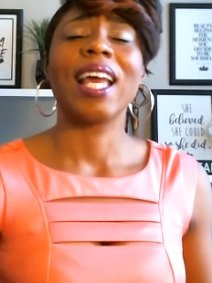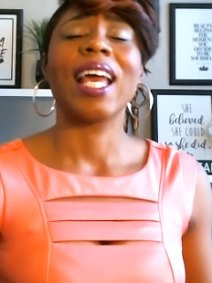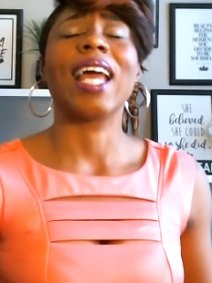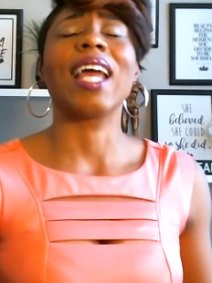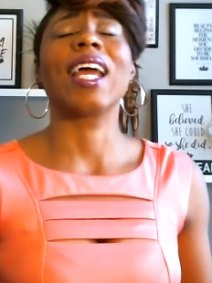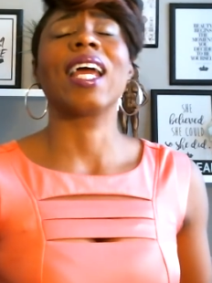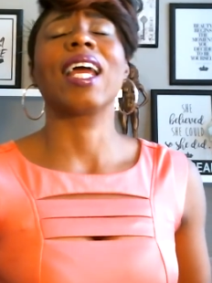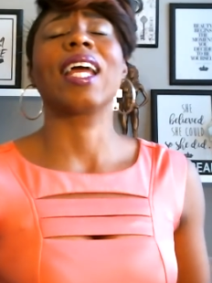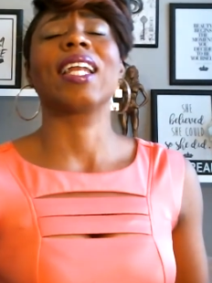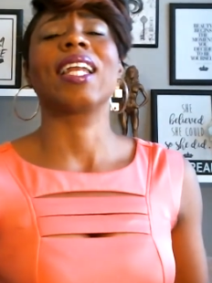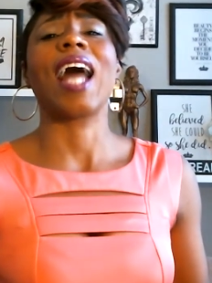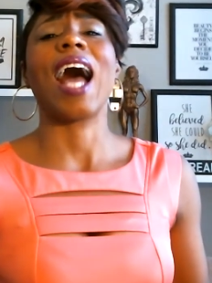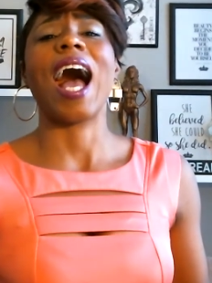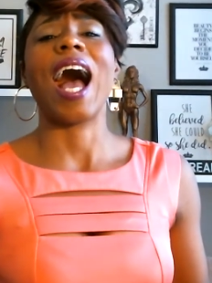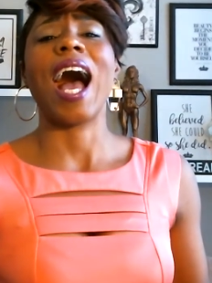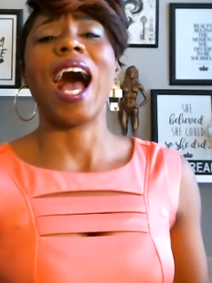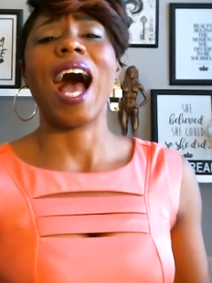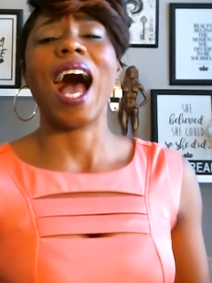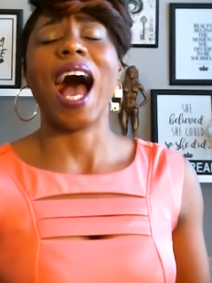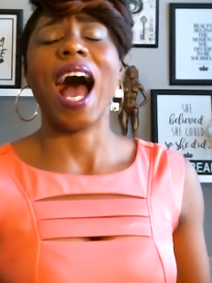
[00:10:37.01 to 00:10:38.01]
and
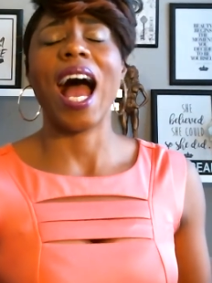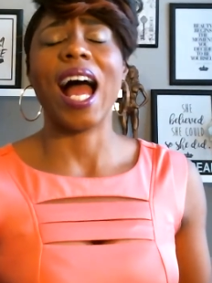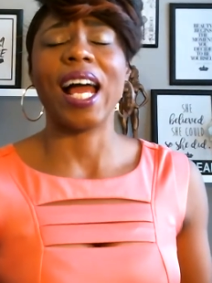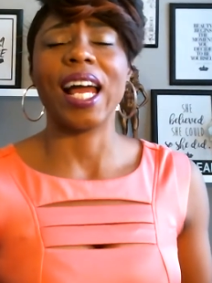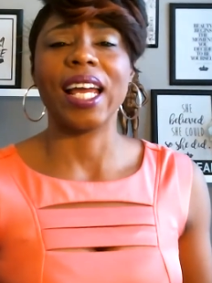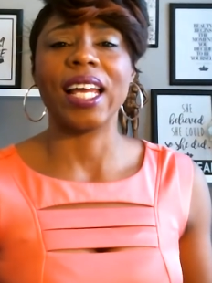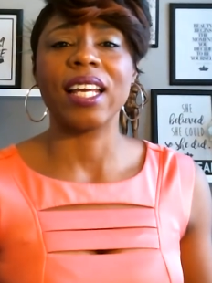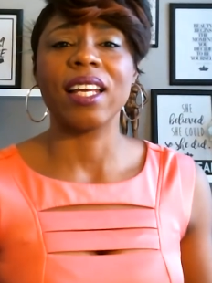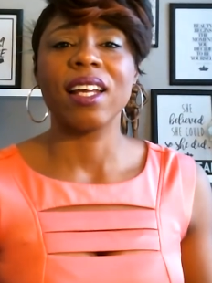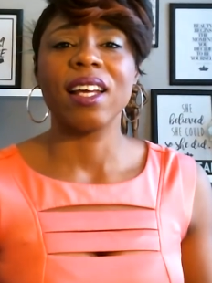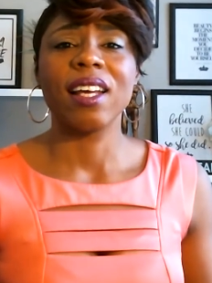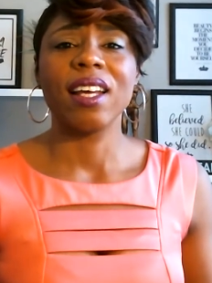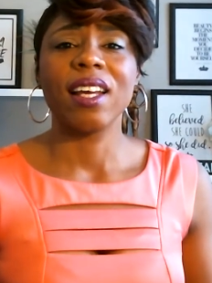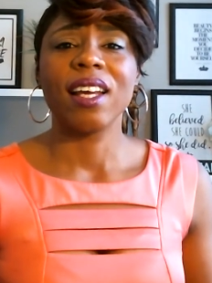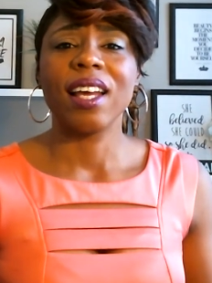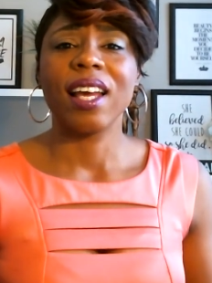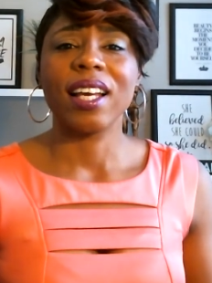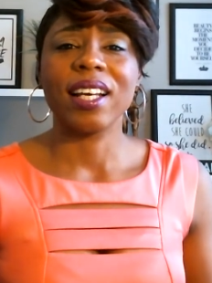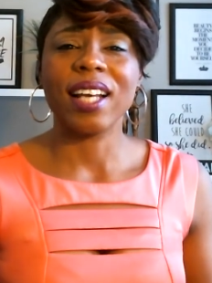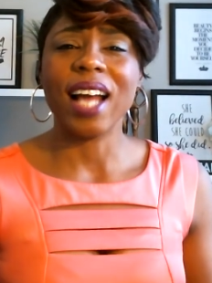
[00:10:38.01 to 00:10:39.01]
I
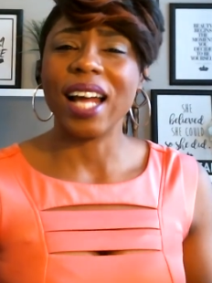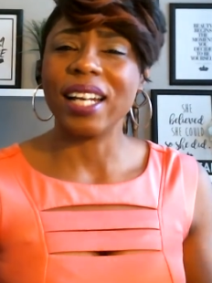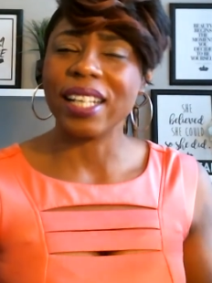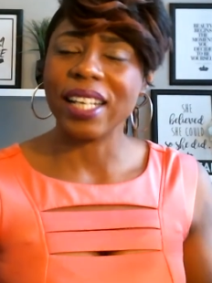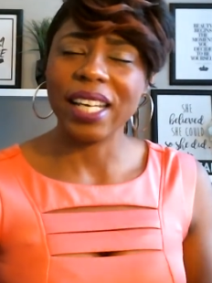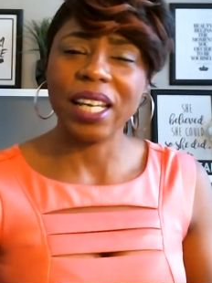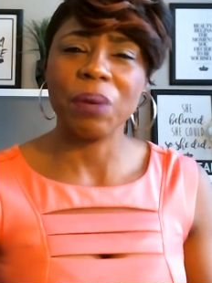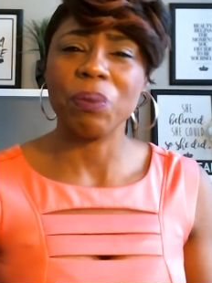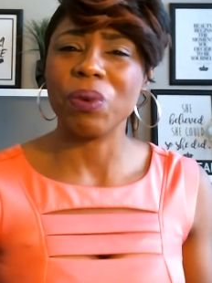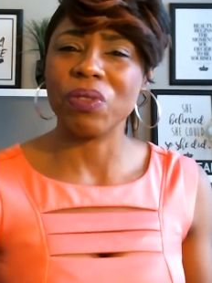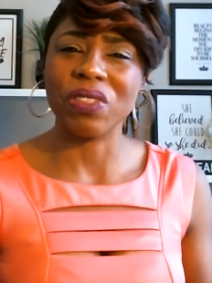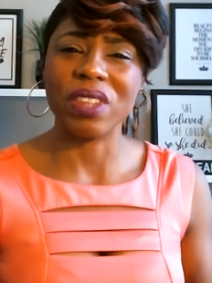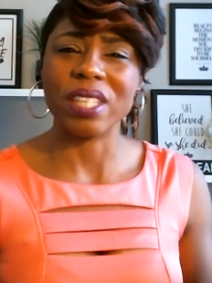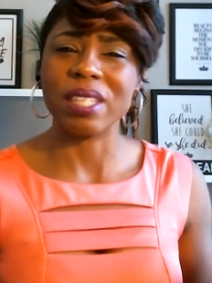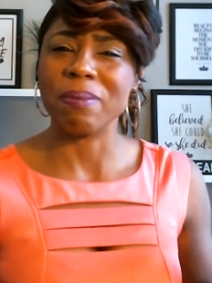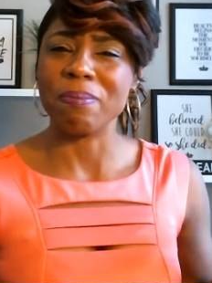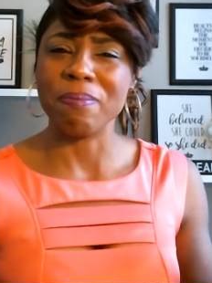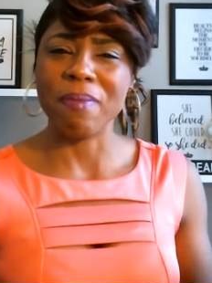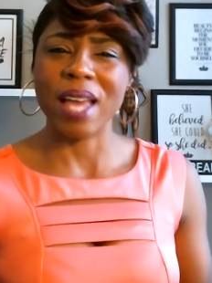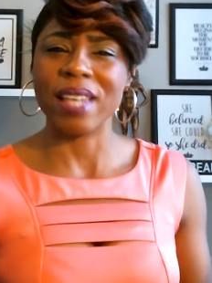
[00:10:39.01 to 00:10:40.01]
got hit with this
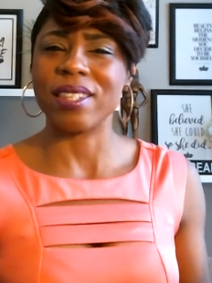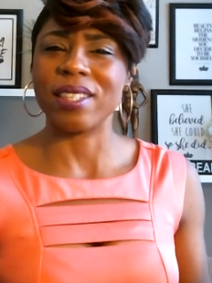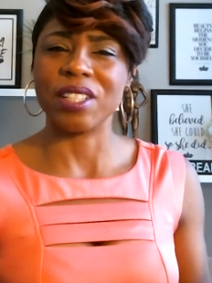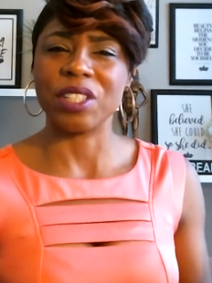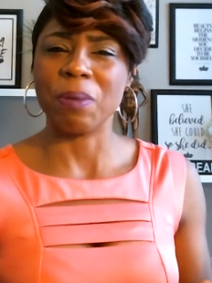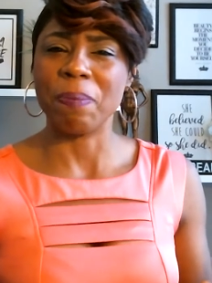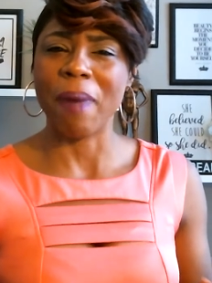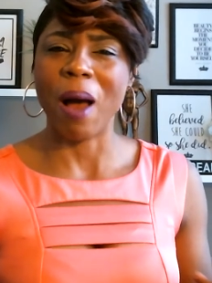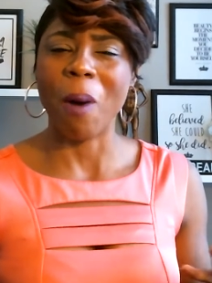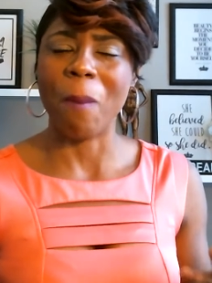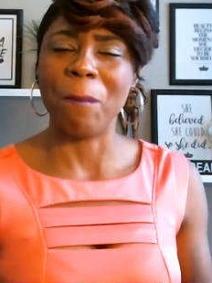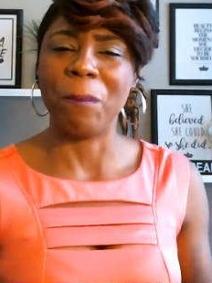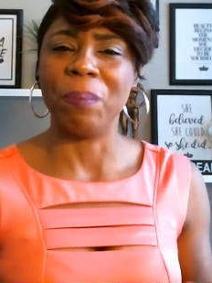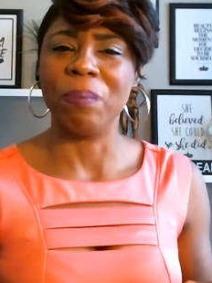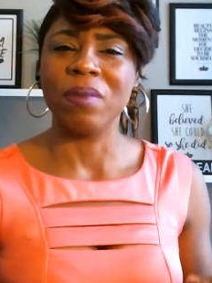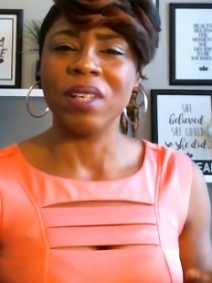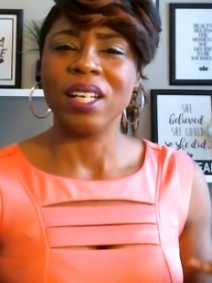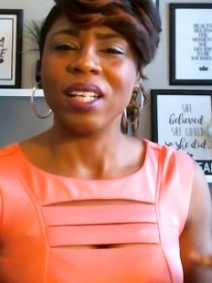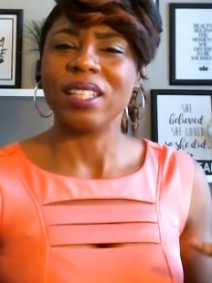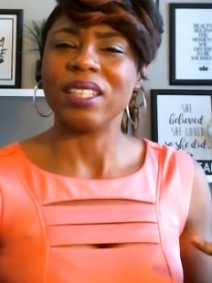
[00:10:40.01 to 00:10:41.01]
message about
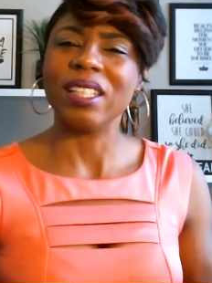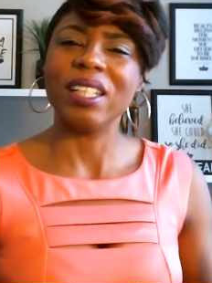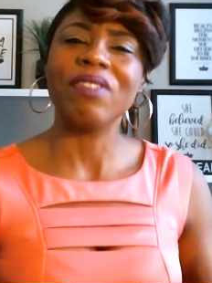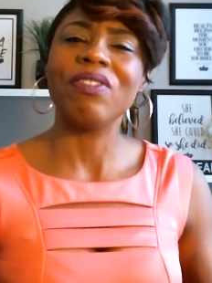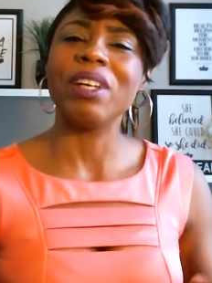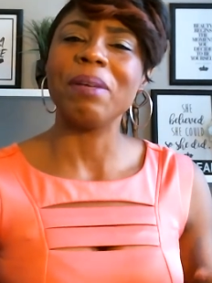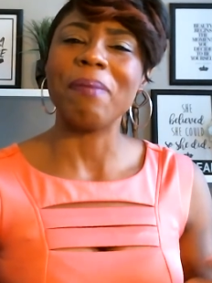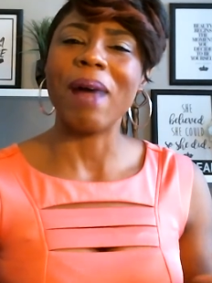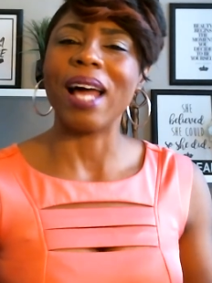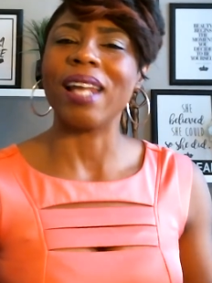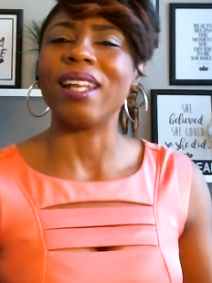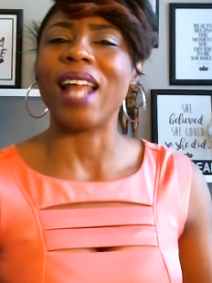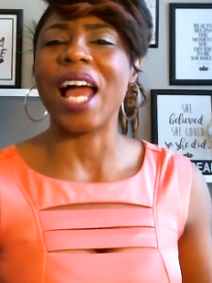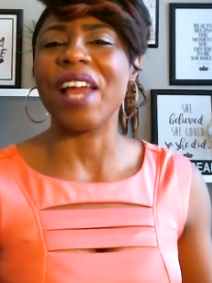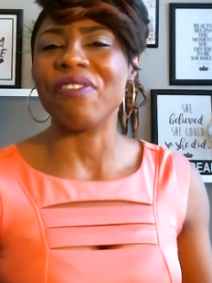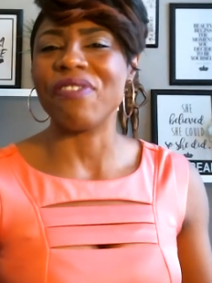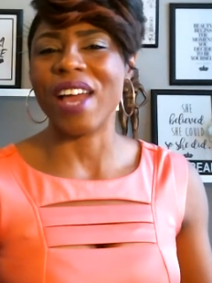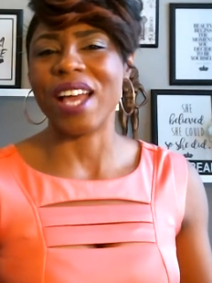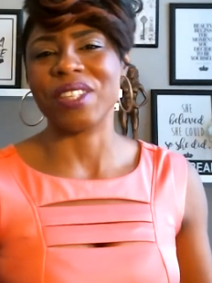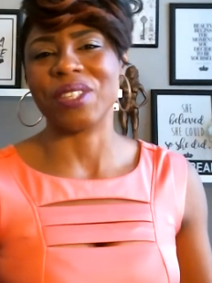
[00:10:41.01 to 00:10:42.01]
living my
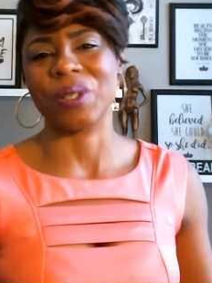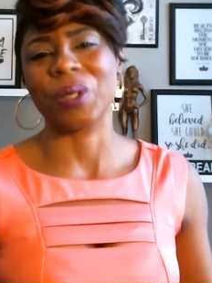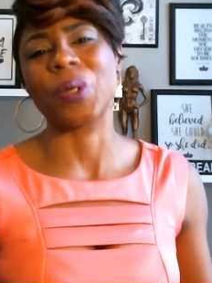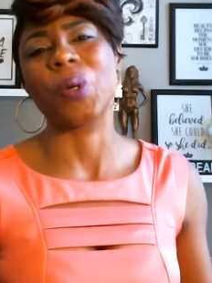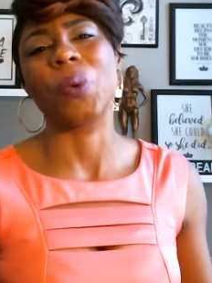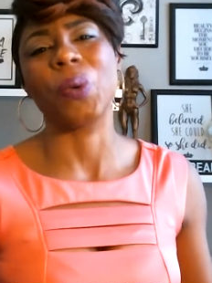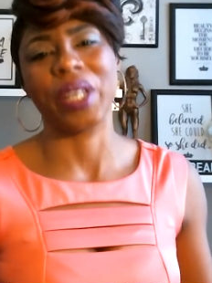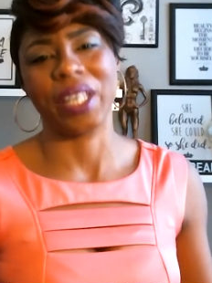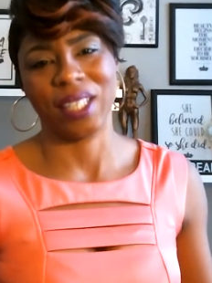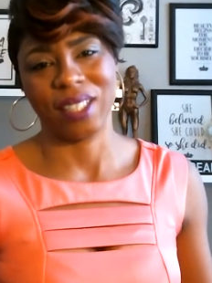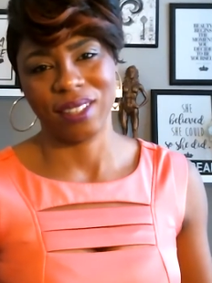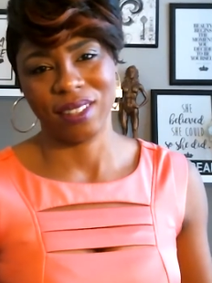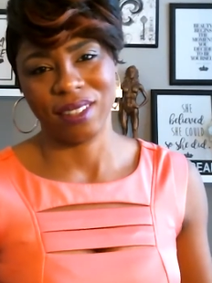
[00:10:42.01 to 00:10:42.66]
life as a queen.